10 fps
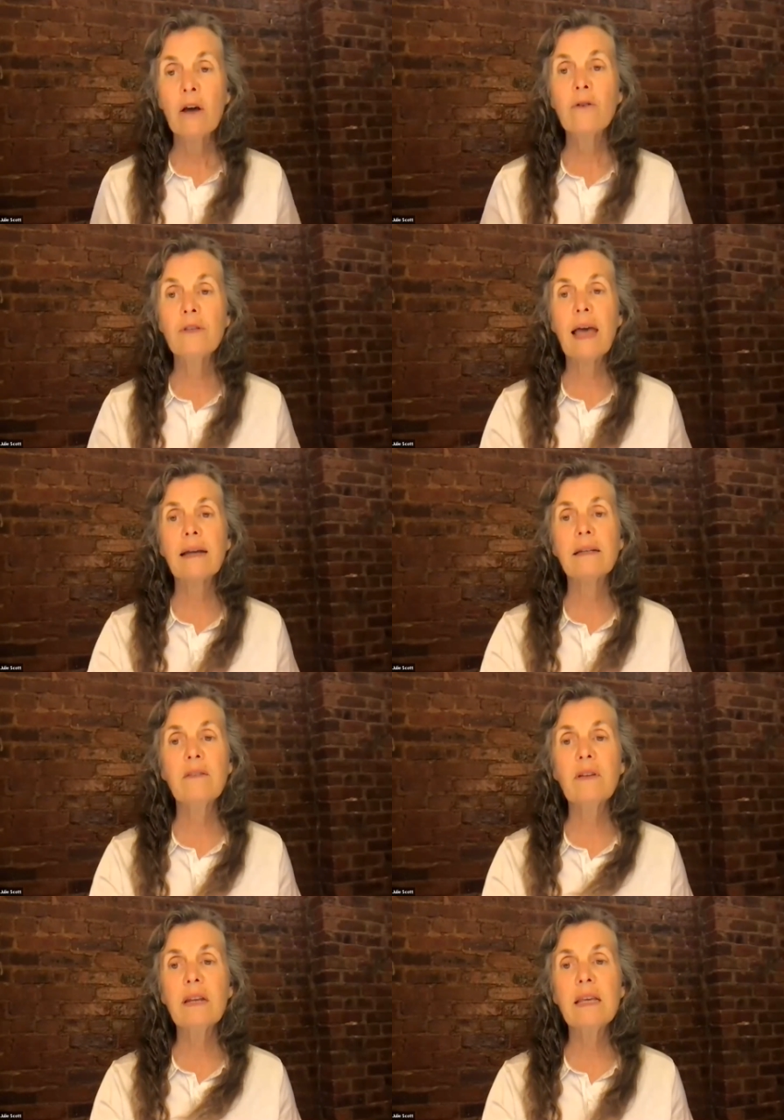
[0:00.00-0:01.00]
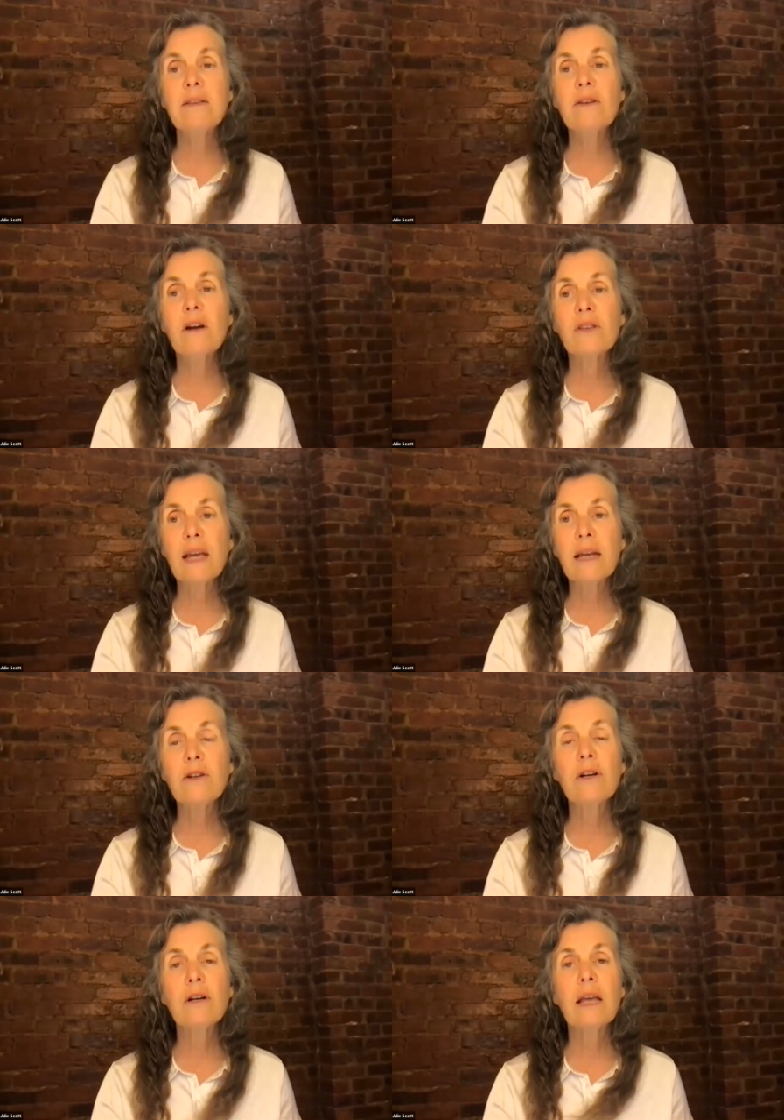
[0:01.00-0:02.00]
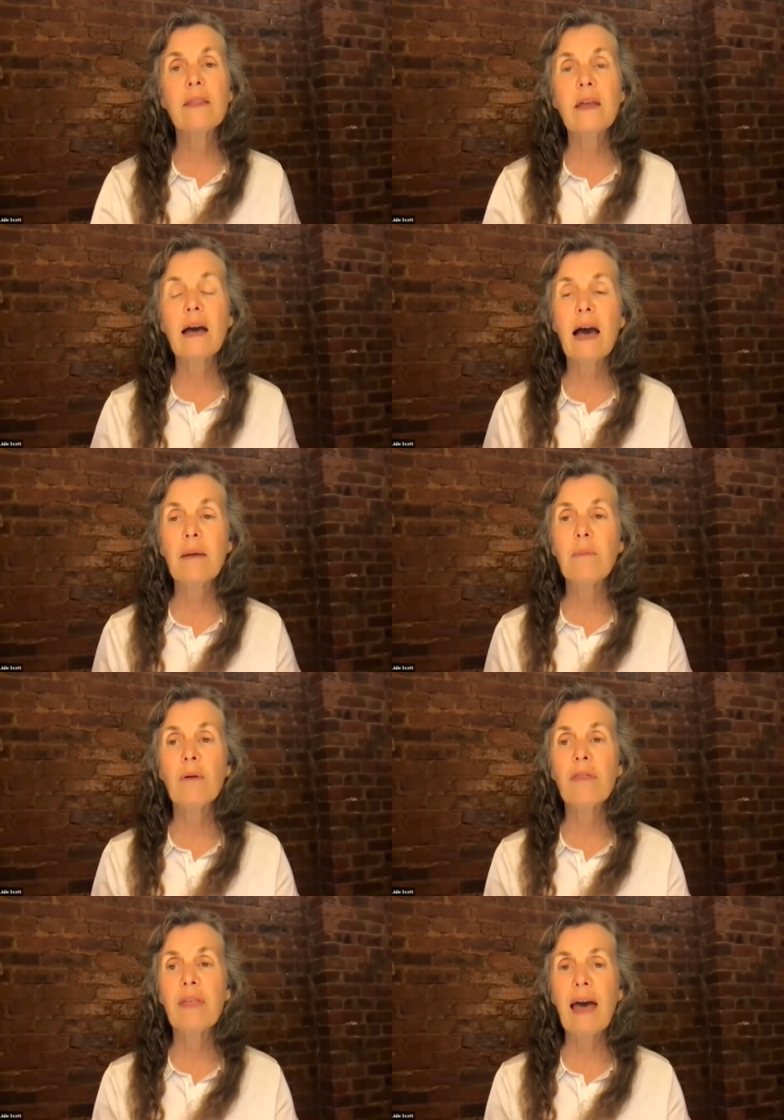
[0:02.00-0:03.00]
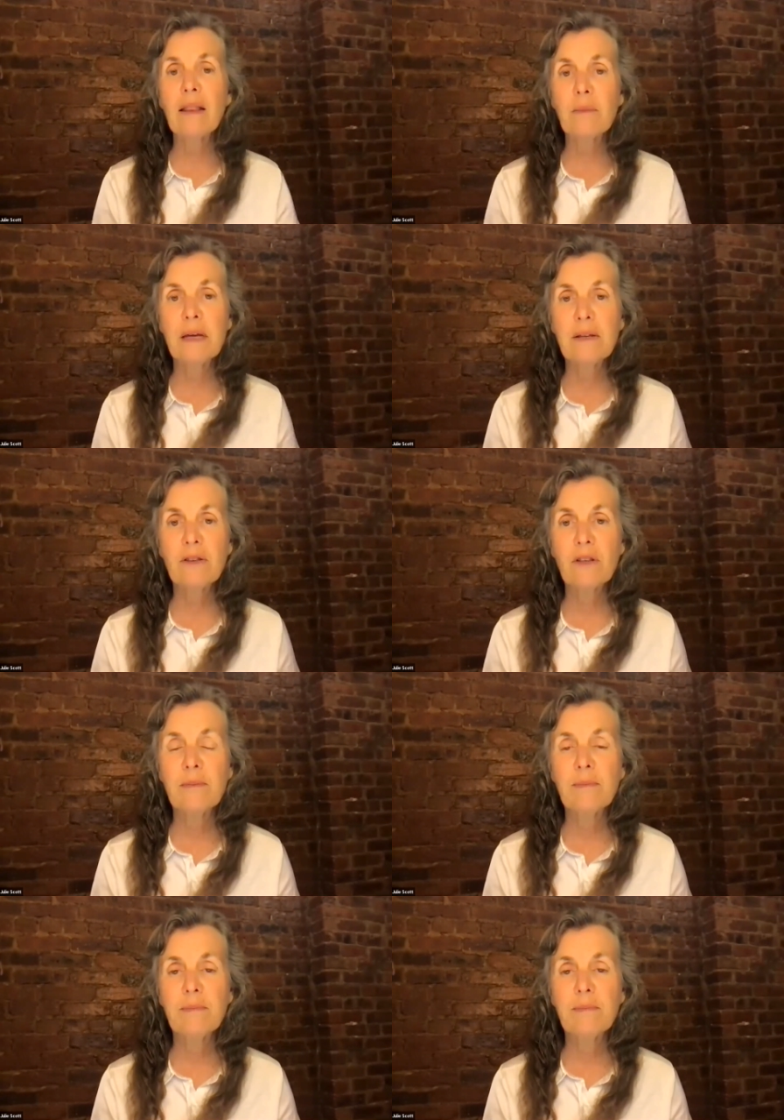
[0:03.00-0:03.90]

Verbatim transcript: whose activities are centered in the hypothalamus.